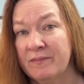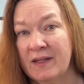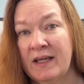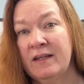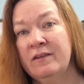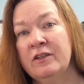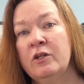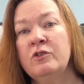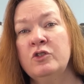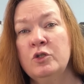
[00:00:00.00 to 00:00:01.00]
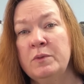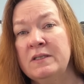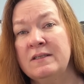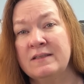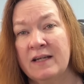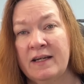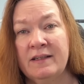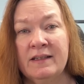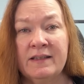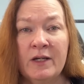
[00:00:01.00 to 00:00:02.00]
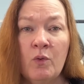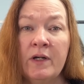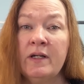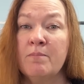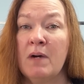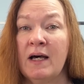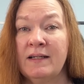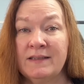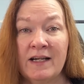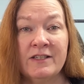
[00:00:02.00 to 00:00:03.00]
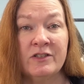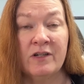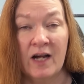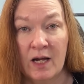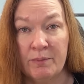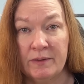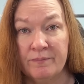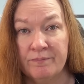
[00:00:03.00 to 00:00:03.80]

And those newbies decided that they wanted to monetize their hobby